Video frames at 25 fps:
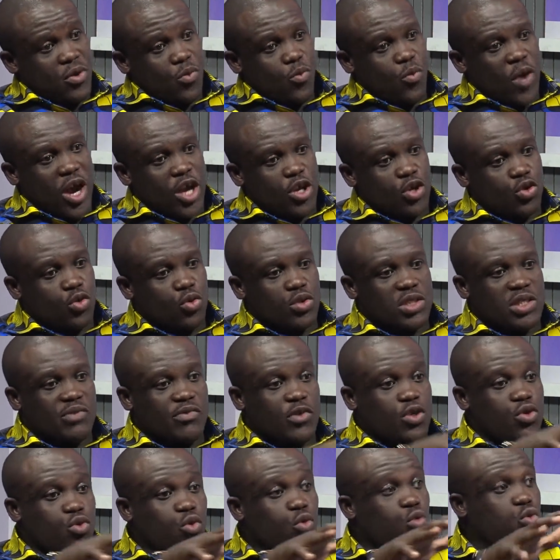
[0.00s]
where you don't
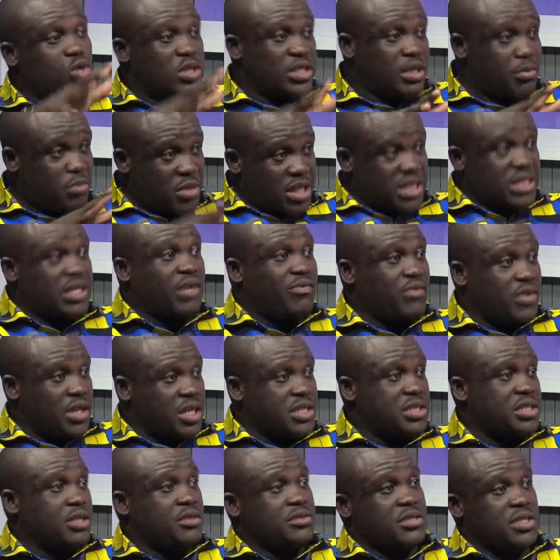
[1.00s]
even know who is the Minister for
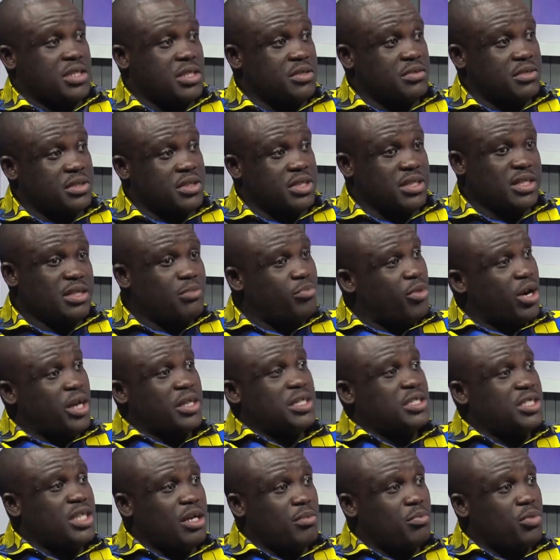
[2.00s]
National Security, is it
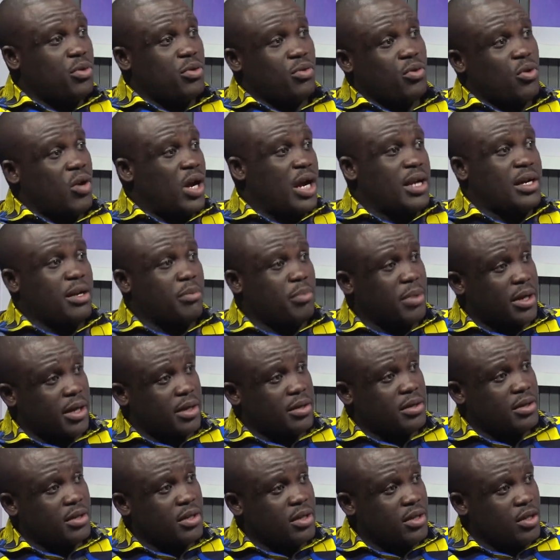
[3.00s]
Brian Echampong or
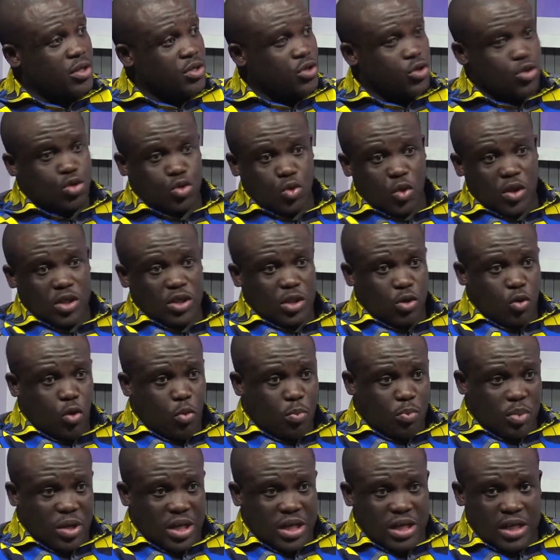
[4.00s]
Kandapa? You saw it
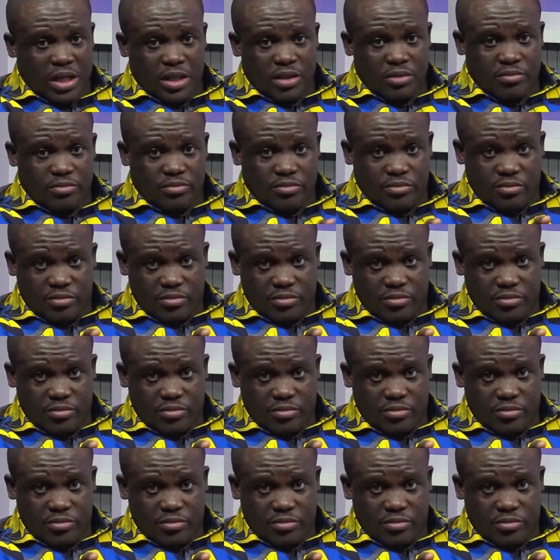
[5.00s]
openly